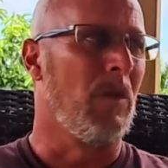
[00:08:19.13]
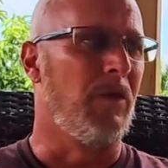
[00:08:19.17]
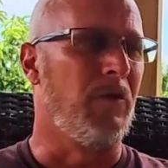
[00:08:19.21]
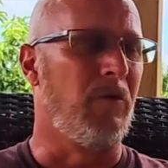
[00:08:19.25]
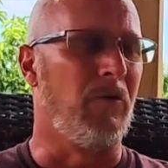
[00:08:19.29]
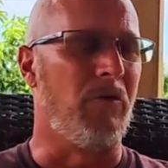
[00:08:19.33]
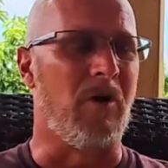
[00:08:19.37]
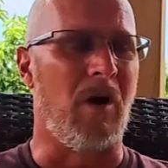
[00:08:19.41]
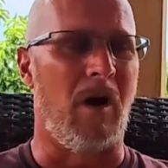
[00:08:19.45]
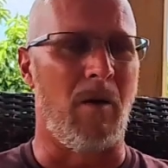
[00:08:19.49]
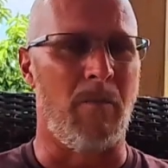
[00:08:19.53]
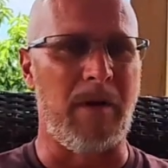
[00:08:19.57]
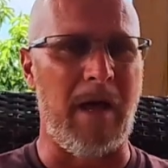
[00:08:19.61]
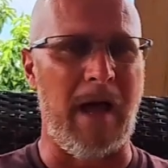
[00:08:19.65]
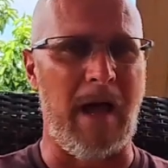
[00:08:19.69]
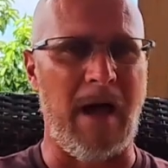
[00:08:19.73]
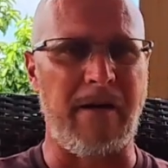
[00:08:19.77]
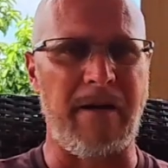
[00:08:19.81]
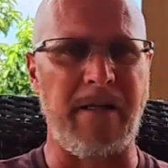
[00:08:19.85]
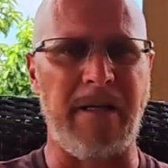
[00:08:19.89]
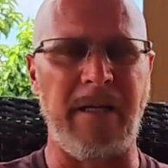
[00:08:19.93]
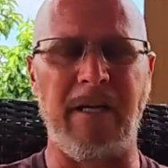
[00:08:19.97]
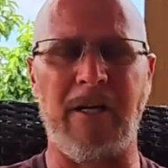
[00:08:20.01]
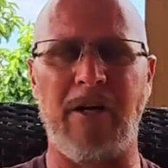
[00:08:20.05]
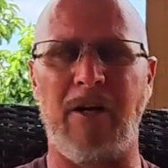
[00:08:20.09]
You come
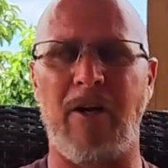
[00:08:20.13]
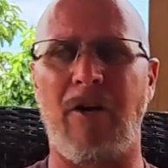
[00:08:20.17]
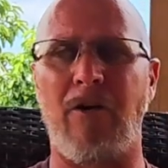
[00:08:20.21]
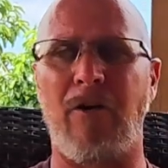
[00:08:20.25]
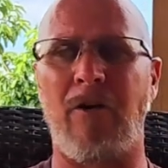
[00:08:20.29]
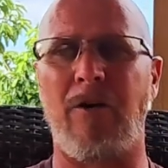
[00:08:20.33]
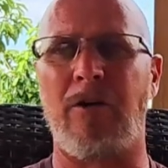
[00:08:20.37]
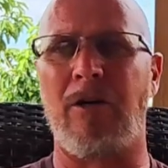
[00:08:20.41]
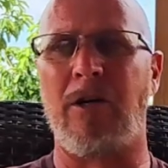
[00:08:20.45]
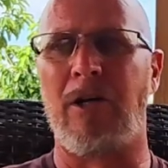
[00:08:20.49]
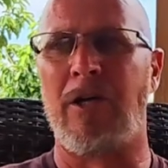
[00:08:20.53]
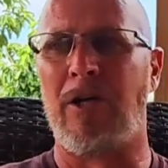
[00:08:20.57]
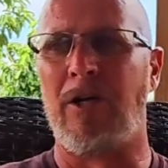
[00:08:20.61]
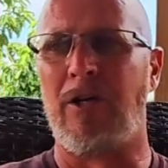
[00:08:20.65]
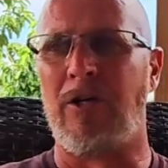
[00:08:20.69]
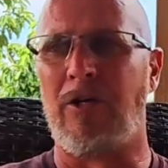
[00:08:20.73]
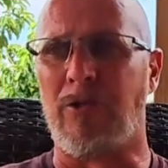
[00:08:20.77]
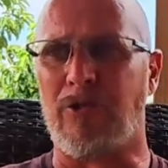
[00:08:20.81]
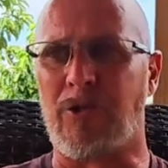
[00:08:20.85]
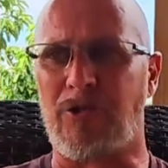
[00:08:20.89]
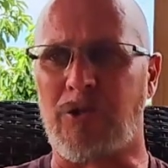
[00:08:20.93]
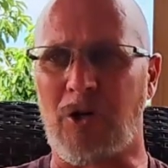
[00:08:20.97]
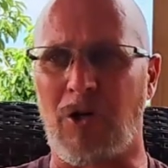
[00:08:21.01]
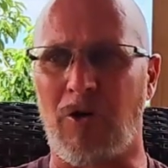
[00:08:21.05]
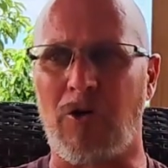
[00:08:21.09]
down here,
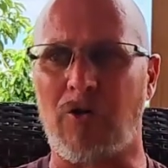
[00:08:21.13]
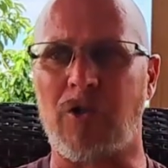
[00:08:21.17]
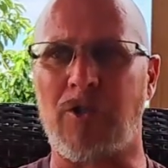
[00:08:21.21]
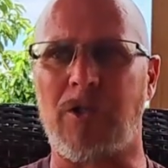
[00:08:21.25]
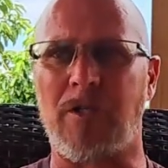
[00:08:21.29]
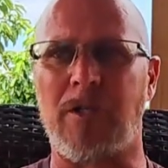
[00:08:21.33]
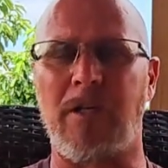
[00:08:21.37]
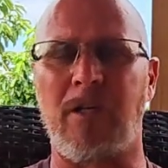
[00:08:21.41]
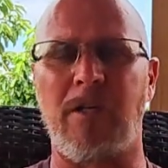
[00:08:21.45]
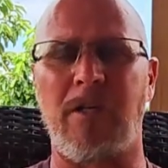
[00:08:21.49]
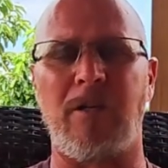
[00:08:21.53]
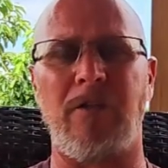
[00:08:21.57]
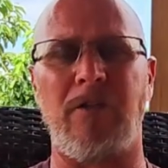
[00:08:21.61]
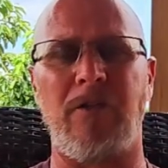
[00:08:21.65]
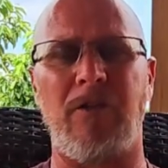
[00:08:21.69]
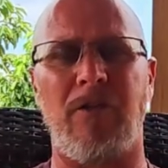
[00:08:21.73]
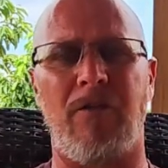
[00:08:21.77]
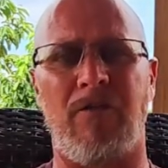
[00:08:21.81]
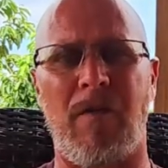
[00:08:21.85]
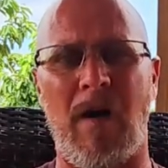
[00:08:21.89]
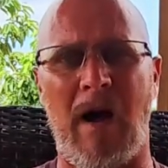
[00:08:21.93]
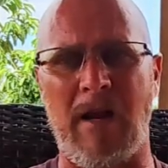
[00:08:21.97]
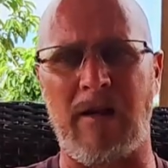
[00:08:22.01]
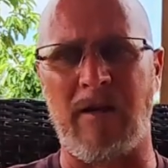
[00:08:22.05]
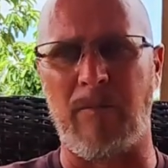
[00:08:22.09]
you're searching, you
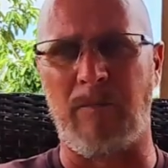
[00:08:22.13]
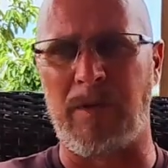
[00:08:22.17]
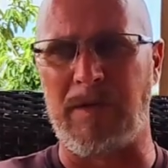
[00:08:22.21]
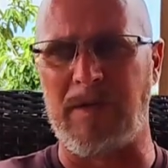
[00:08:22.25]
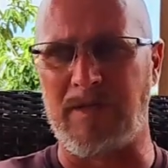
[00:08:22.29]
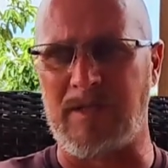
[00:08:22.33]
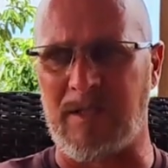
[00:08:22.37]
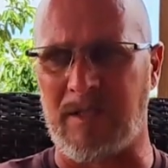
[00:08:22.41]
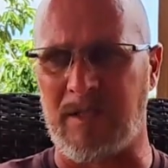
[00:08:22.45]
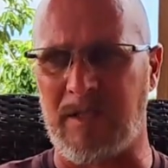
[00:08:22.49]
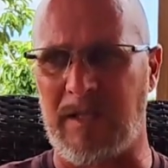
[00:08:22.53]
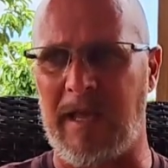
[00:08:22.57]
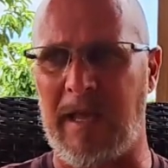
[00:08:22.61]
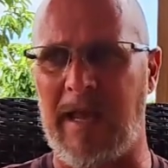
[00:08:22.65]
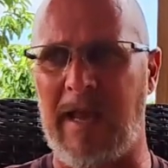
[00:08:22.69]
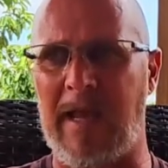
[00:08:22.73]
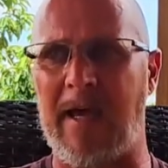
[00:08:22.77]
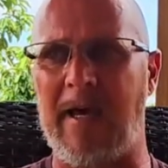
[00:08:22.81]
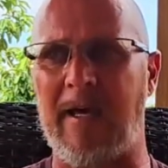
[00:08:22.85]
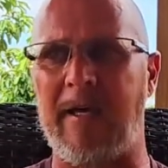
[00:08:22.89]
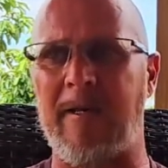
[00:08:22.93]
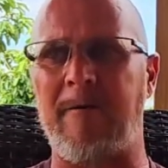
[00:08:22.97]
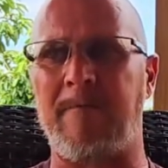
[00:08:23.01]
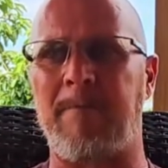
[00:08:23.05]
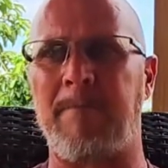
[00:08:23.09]
find a piece of
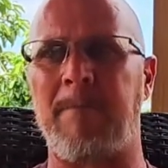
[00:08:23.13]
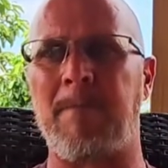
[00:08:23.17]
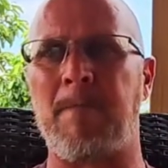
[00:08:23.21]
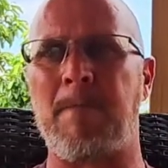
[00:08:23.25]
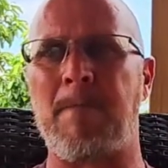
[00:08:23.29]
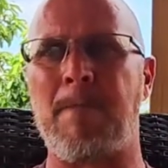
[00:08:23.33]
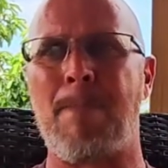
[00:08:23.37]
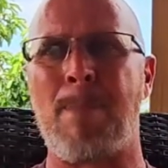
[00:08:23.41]
land,